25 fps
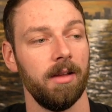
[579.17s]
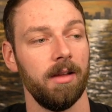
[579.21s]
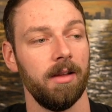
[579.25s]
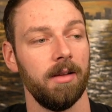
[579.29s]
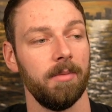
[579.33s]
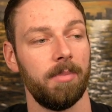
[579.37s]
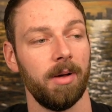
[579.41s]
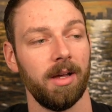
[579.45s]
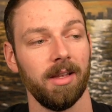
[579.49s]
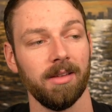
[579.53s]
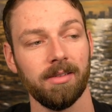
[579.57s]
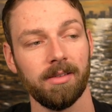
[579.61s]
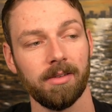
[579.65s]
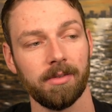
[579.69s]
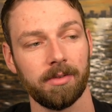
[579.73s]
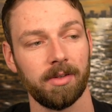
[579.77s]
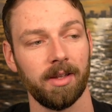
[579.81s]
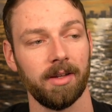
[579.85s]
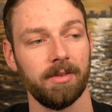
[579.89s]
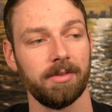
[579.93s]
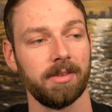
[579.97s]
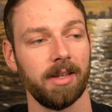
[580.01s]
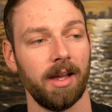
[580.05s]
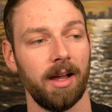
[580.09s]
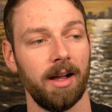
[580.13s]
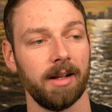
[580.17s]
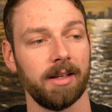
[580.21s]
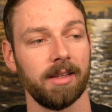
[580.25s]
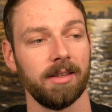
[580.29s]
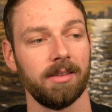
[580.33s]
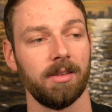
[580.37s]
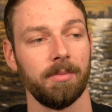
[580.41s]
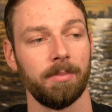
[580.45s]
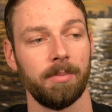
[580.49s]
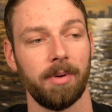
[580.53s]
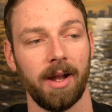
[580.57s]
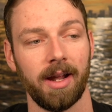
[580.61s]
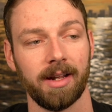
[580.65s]
Positive self-talk
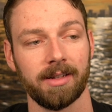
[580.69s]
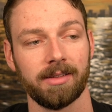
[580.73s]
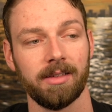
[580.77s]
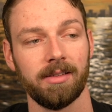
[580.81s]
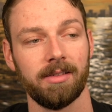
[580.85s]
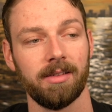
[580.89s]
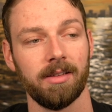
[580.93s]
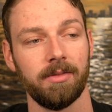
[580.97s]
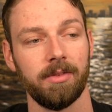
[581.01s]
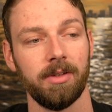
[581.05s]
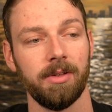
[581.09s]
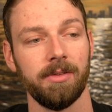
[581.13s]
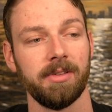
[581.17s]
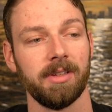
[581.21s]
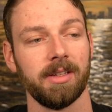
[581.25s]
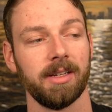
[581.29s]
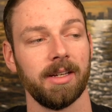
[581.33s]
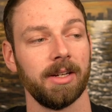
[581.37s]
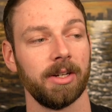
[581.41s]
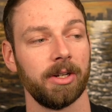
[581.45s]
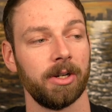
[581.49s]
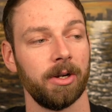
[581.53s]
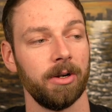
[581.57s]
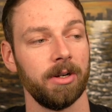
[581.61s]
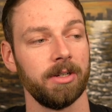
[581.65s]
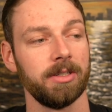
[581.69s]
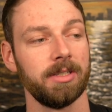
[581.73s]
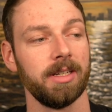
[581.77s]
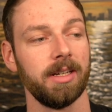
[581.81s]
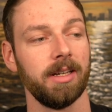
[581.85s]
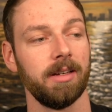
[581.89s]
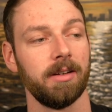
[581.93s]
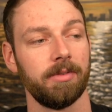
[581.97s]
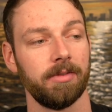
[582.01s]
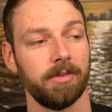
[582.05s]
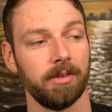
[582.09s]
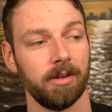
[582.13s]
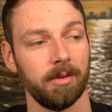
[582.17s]
is a practice of using encouraging
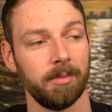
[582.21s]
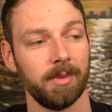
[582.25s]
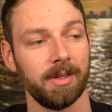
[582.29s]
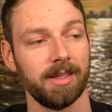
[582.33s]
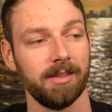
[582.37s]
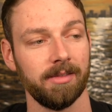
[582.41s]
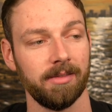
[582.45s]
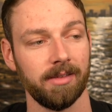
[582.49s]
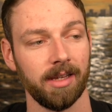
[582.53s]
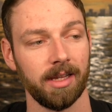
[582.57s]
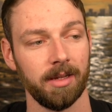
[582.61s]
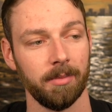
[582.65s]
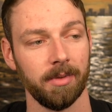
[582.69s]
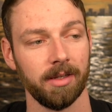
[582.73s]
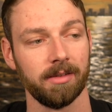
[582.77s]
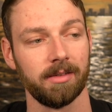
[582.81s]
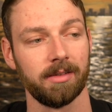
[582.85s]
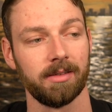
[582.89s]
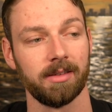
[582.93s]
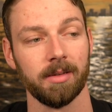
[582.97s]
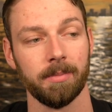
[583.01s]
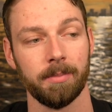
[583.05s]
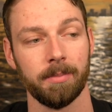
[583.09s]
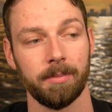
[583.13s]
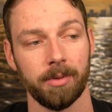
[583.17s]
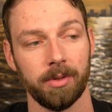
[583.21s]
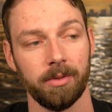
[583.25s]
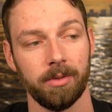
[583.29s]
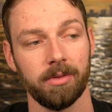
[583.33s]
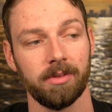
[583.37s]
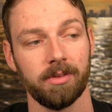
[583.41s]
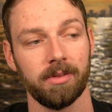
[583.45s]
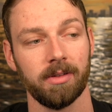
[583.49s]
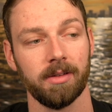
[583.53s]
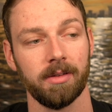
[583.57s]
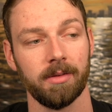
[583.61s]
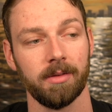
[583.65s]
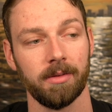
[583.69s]
and affirming statements to
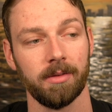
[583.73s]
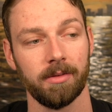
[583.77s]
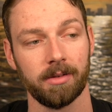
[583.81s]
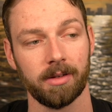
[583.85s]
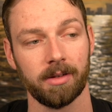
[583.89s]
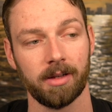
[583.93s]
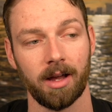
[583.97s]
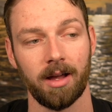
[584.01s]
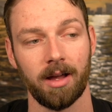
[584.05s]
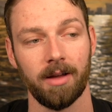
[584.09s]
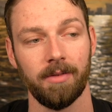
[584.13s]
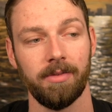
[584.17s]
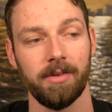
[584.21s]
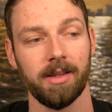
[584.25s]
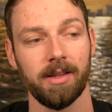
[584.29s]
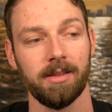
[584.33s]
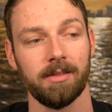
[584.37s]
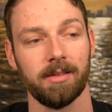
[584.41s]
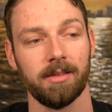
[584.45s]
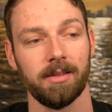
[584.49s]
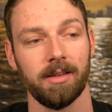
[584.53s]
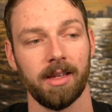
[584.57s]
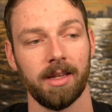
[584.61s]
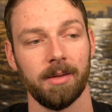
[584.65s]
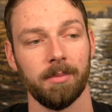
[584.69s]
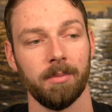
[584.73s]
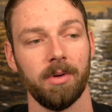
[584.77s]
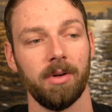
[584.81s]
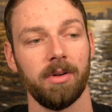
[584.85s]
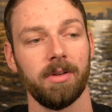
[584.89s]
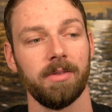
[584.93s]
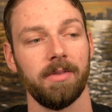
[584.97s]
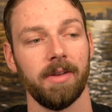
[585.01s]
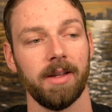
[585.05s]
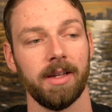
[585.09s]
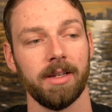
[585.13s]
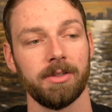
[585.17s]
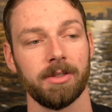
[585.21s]
boost confidence and
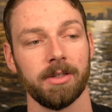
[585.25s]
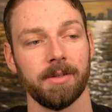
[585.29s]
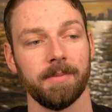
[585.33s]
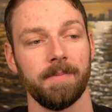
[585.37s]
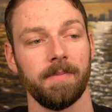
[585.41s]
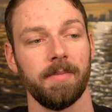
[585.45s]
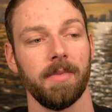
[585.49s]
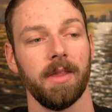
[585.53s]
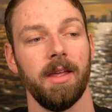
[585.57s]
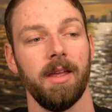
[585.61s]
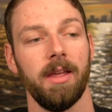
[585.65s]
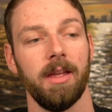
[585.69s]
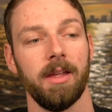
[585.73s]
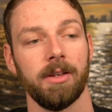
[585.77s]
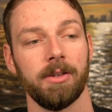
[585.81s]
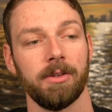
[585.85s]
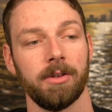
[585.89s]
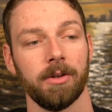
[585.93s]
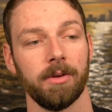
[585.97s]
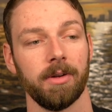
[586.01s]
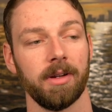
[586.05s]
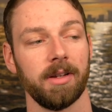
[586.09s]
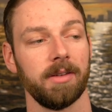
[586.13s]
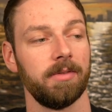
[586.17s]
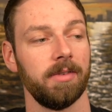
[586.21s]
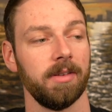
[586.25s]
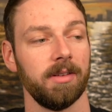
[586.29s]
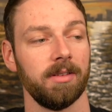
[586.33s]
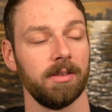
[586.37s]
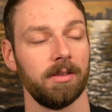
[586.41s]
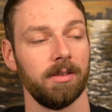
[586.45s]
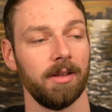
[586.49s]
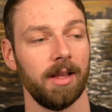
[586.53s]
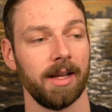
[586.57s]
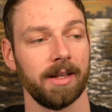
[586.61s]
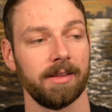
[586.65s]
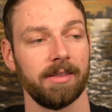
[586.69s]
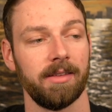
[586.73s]
motivation during
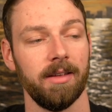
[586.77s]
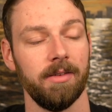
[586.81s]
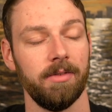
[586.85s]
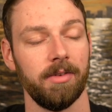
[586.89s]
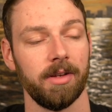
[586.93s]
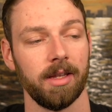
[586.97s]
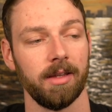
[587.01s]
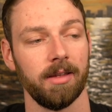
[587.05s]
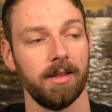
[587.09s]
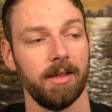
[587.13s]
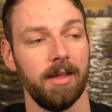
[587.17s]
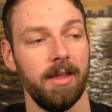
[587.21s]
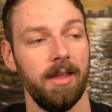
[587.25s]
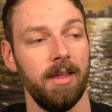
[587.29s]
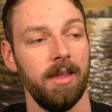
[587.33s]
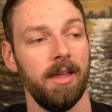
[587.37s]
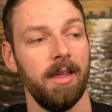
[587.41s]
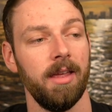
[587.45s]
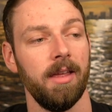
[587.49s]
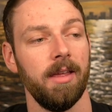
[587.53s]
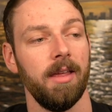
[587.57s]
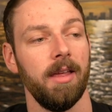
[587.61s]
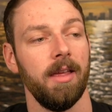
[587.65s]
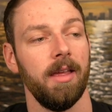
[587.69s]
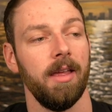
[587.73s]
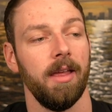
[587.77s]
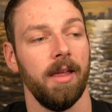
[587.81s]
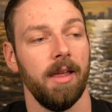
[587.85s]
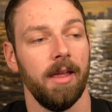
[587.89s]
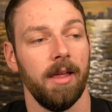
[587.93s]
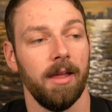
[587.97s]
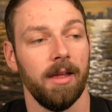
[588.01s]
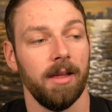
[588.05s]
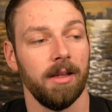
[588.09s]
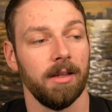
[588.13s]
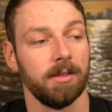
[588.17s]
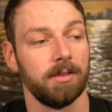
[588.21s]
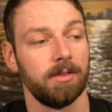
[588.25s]
physical activity.
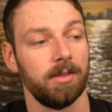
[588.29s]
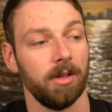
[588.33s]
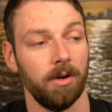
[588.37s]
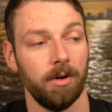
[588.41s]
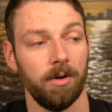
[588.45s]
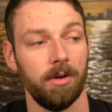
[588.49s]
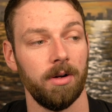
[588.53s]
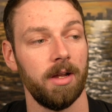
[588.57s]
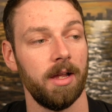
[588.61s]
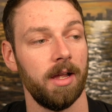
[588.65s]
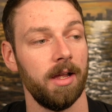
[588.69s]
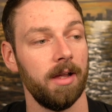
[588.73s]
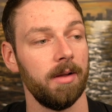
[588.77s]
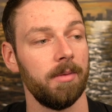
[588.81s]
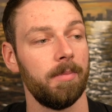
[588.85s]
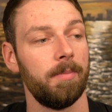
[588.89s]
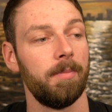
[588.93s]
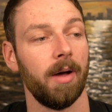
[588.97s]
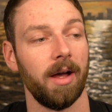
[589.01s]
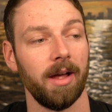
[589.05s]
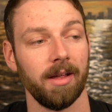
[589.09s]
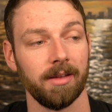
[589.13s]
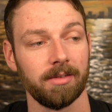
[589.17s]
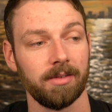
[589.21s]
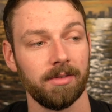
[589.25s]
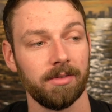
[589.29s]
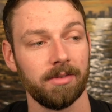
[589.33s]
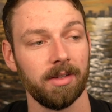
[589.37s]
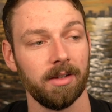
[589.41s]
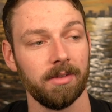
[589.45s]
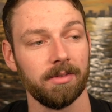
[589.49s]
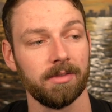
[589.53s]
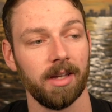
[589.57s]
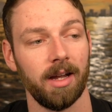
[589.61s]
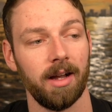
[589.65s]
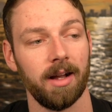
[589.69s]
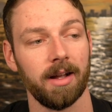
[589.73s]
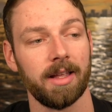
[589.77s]
So, positive
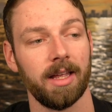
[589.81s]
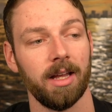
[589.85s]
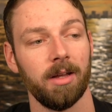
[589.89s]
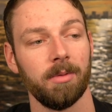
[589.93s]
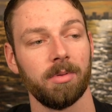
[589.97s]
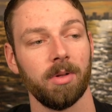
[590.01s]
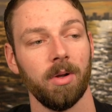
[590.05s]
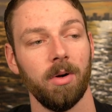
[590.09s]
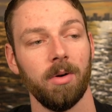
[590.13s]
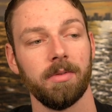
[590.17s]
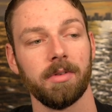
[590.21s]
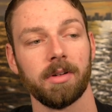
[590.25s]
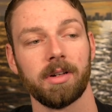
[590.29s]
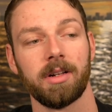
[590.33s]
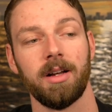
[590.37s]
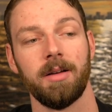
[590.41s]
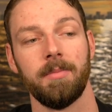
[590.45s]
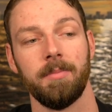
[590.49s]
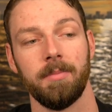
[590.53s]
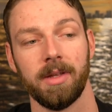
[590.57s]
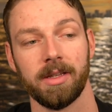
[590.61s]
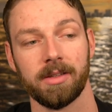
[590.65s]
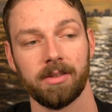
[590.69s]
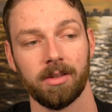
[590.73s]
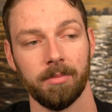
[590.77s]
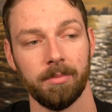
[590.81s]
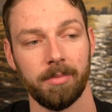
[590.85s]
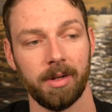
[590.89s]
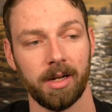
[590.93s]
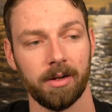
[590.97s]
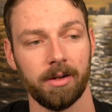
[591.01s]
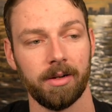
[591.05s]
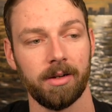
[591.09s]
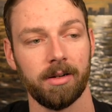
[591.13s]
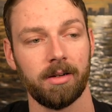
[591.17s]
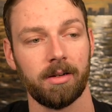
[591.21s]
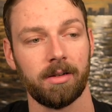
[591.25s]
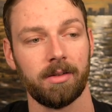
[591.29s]
self-talk helps overcome mental
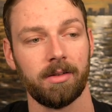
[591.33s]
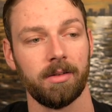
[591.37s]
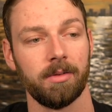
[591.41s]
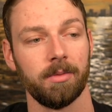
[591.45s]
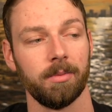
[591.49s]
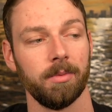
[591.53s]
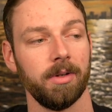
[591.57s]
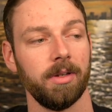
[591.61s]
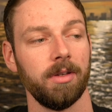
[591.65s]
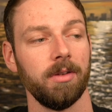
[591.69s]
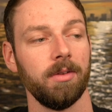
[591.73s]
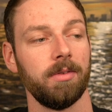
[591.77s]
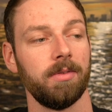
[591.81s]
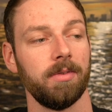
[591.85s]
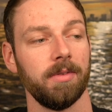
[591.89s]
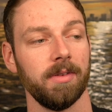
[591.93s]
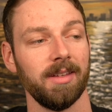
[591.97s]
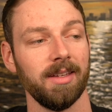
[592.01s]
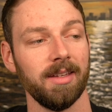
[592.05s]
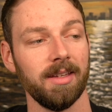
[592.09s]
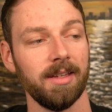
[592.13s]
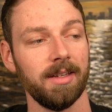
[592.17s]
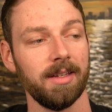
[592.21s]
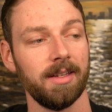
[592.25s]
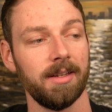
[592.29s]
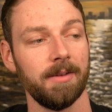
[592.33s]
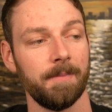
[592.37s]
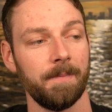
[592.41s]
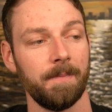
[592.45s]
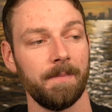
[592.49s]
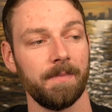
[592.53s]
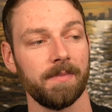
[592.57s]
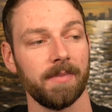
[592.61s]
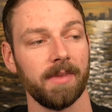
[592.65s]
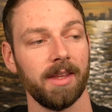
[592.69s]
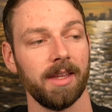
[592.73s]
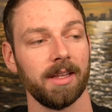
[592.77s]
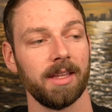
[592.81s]
barriers, reduce fatigue,
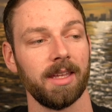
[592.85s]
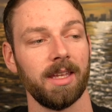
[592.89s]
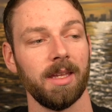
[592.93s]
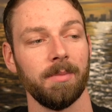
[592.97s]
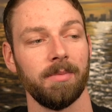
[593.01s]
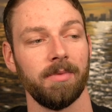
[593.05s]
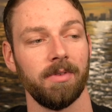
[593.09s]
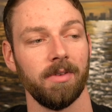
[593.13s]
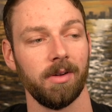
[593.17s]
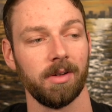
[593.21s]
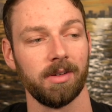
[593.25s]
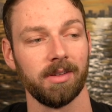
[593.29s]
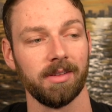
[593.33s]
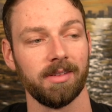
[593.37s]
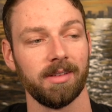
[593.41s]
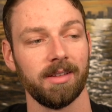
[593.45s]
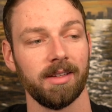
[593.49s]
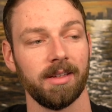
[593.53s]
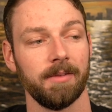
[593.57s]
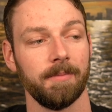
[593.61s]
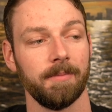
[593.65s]
and keep focus